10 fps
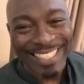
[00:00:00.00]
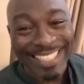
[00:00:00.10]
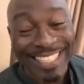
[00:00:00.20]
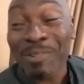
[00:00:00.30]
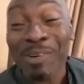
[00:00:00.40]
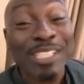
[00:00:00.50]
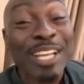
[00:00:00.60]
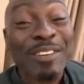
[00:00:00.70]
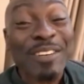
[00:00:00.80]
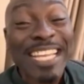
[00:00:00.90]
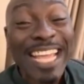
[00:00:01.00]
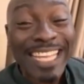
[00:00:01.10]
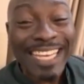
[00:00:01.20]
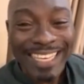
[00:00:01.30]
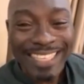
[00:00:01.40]
It was
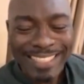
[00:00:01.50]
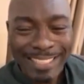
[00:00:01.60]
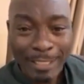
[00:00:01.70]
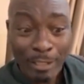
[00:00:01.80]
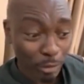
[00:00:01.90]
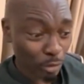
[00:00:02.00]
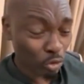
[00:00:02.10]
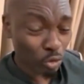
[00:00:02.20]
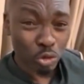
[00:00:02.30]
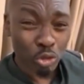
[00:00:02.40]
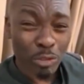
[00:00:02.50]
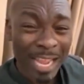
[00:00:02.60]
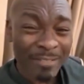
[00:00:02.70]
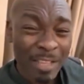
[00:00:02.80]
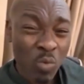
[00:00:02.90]
created to
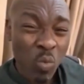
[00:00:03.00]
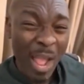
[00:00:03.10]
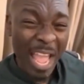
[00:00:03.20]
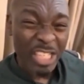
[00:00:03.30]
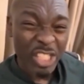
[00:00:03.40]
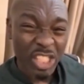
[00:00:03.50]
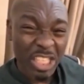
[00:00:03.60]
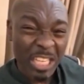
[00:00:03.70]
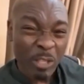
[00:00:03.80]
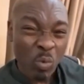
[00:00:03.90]
drive a wedge in the